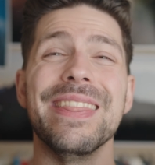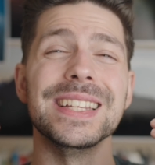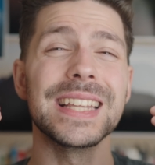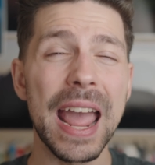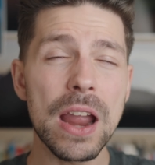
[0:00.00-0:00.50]
And
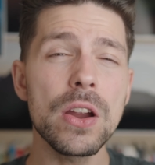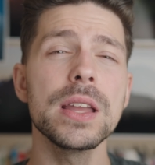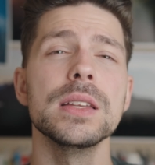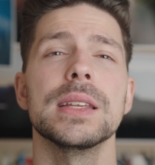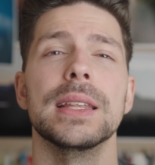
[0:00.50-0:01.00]
these
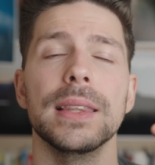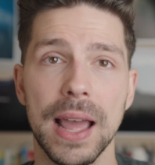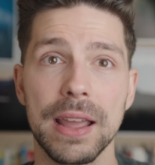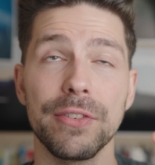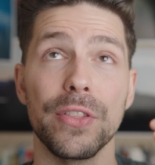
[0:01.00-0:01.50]
areas in
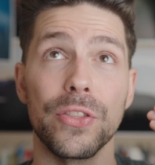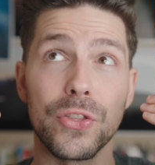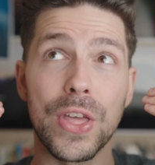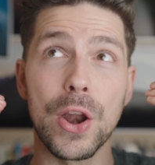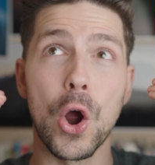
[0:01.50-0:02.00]
life
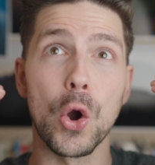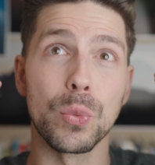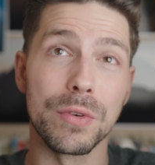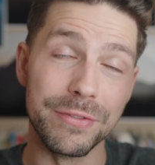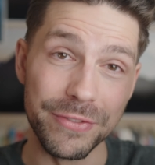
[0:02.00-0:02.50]
that are
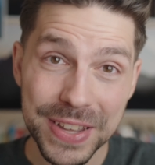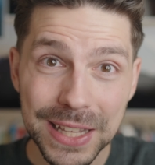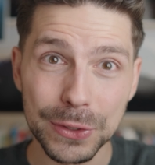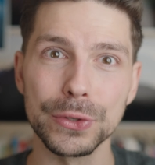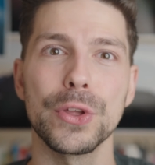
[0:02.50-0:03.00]

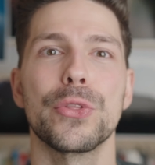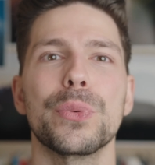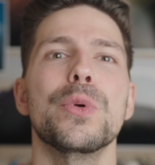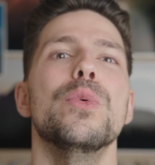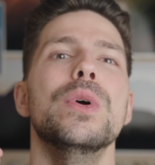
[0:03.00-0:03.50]
revealed
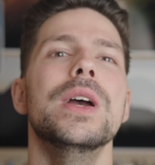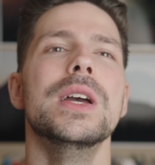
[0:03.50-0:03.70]
through